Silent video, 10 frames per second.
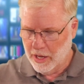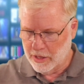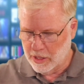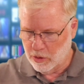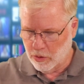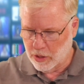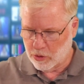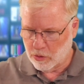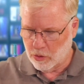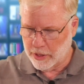And then you want to
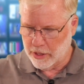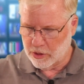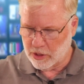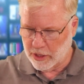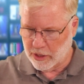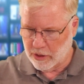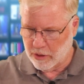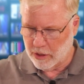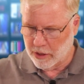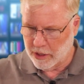scroll down just like you
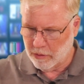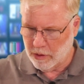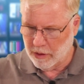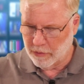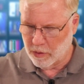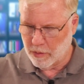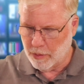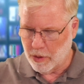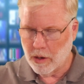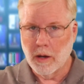did on the other one. If you
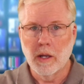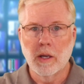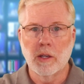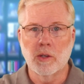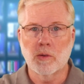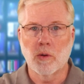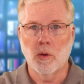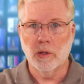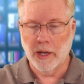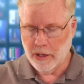remember, you
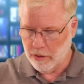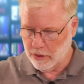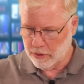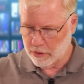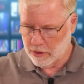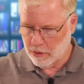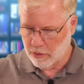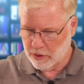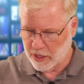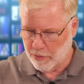scroll down, stay
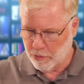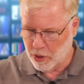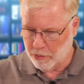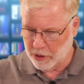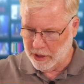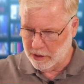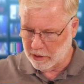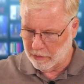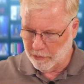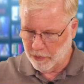put
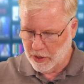please.